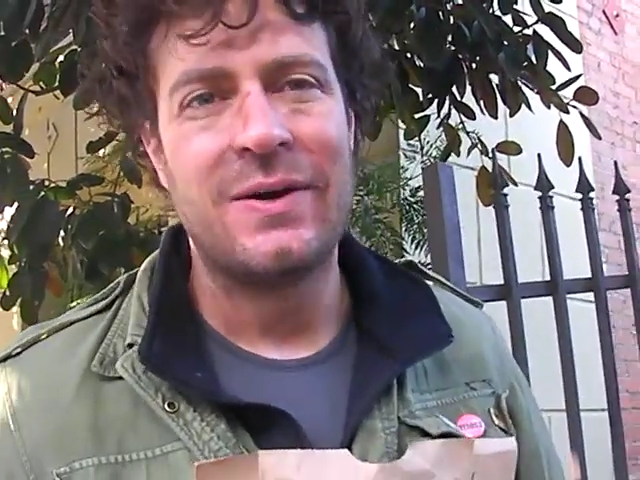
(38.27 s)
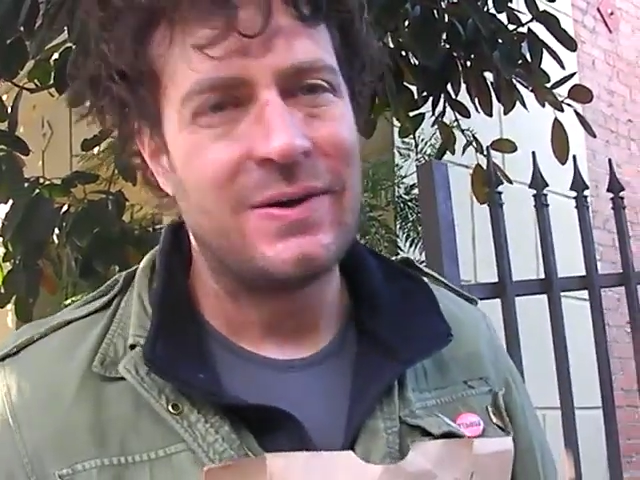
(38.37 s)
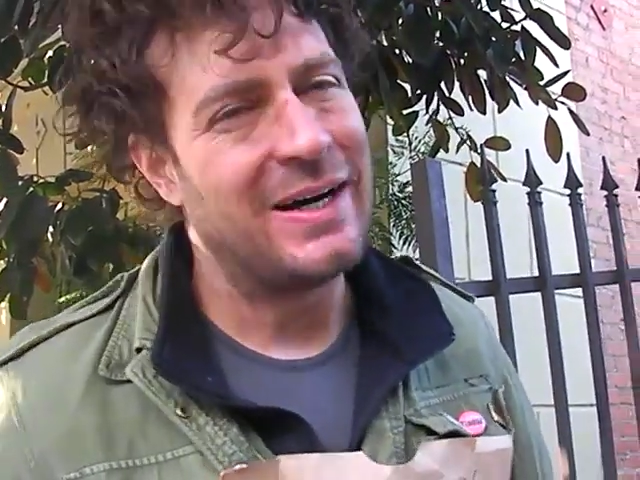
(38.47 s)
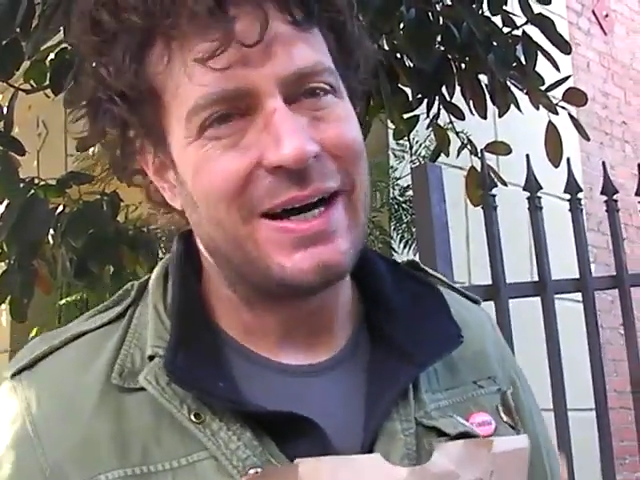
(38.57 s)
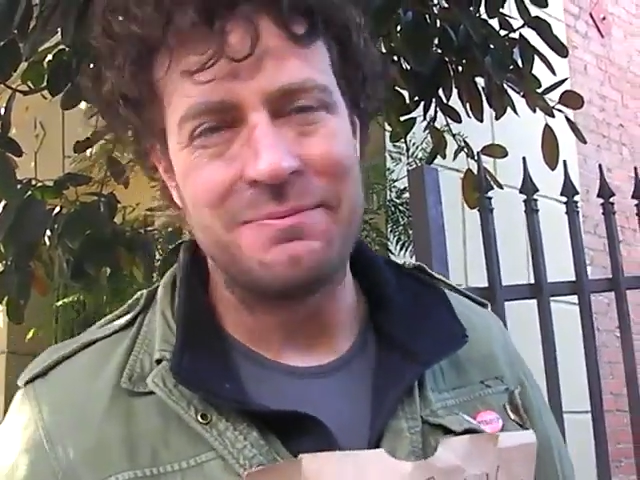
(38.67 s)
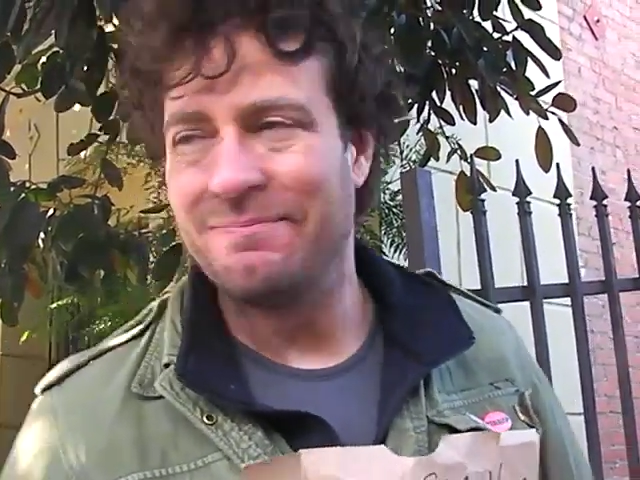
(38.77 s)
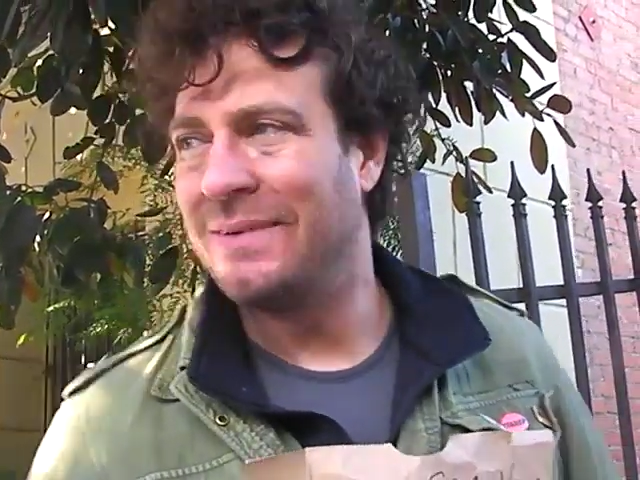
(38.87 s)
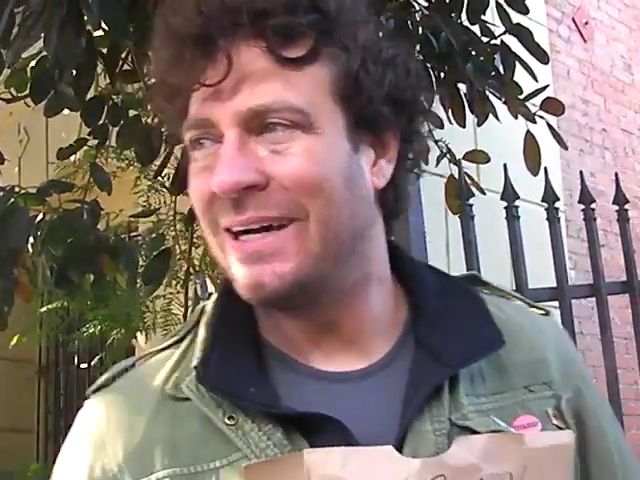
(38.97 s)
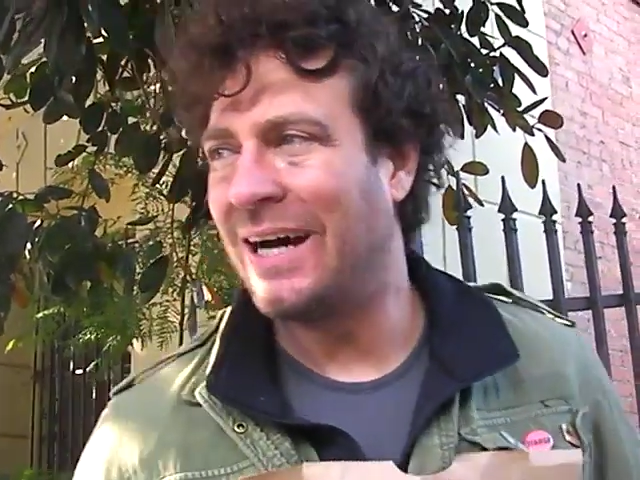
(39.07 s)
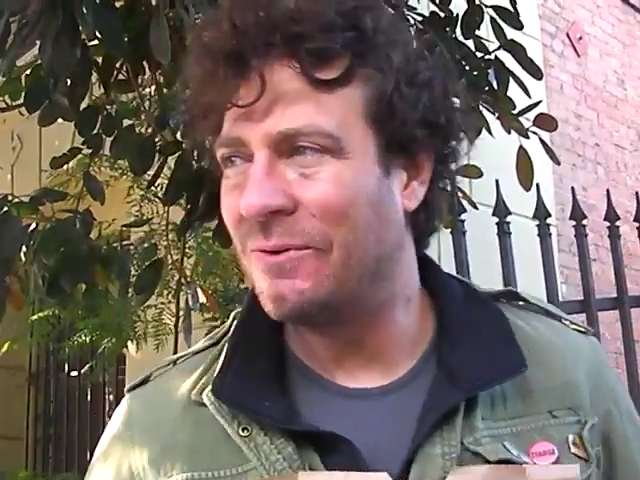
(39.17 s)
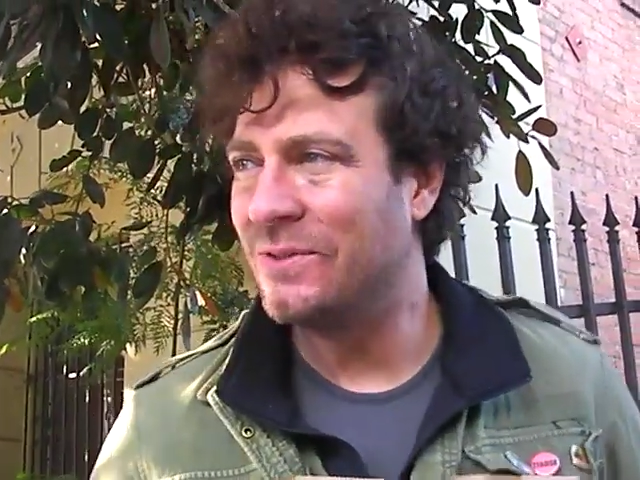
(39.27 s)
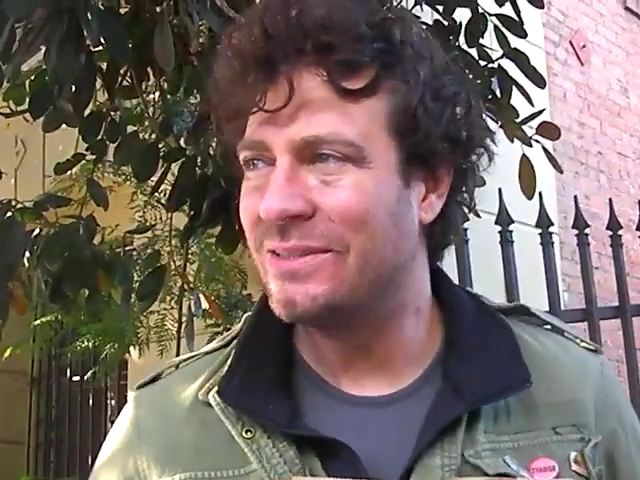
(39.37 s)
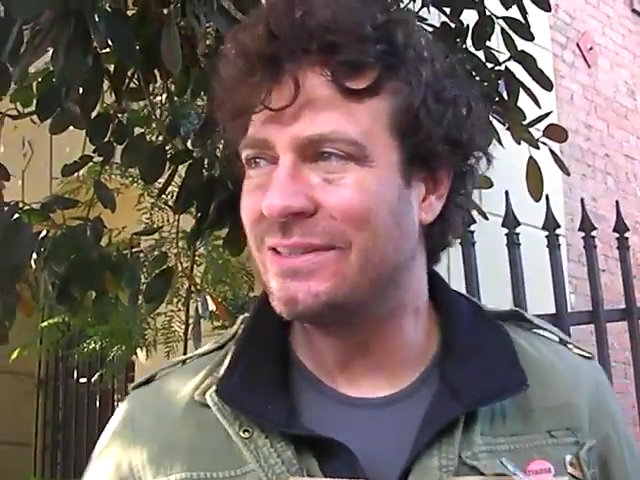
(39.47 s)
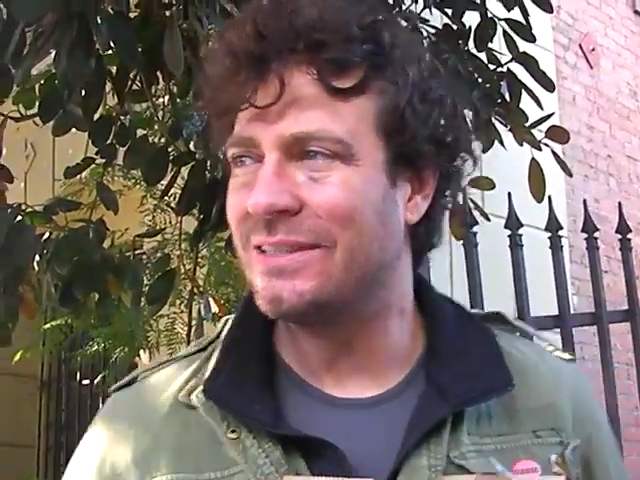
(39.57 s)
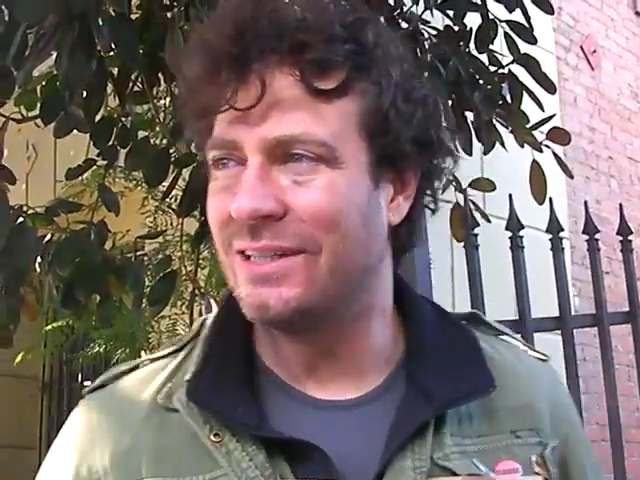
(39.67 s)
Well, I
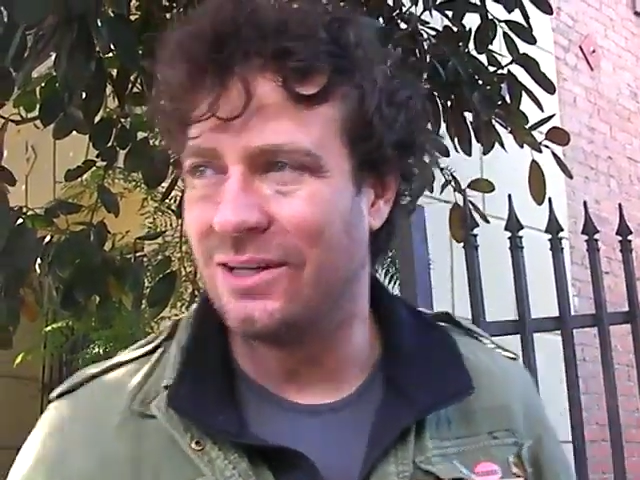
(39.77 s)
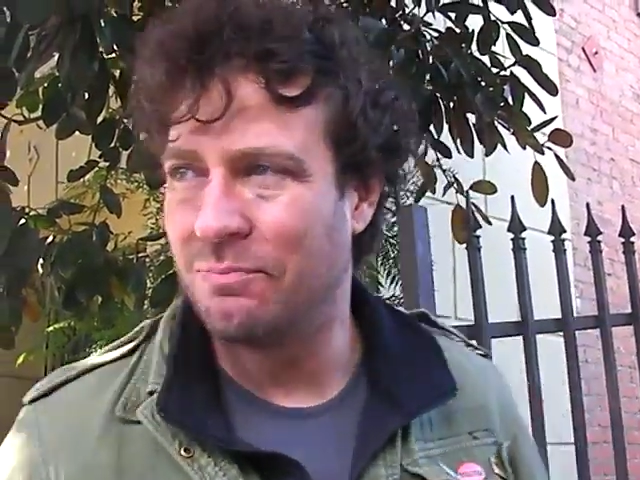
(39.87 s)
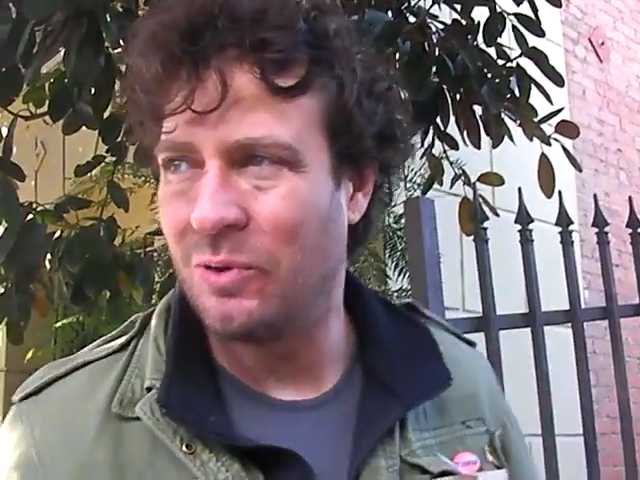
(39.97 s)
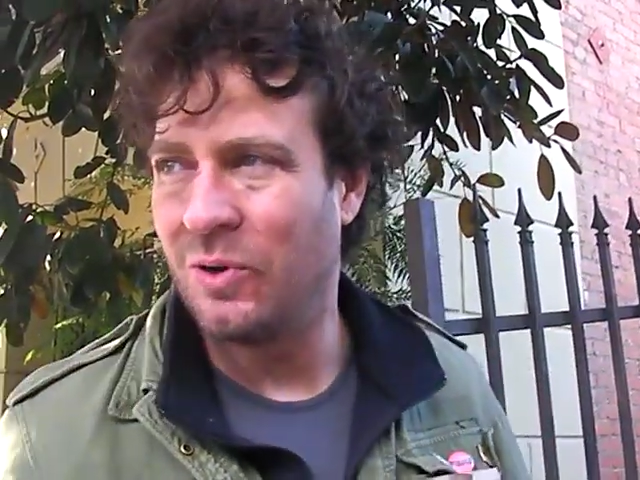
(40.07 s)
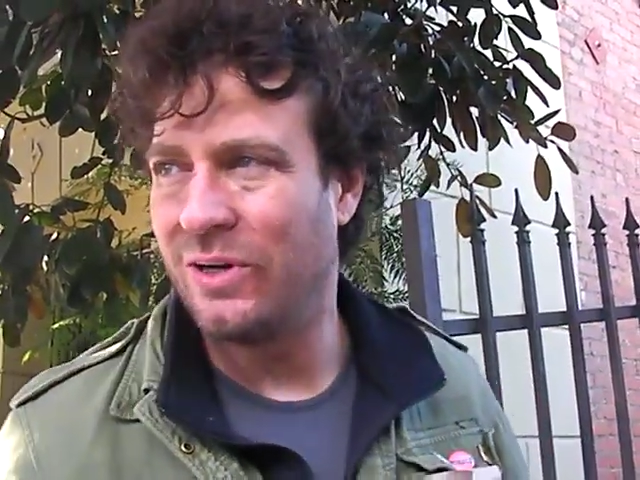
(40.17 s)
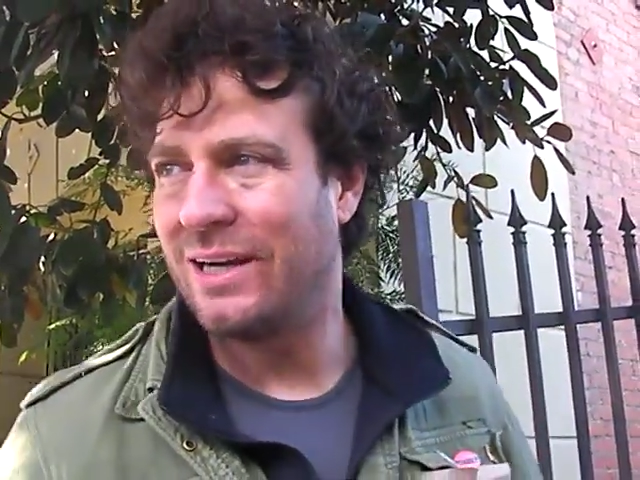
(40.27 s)
was a young boy,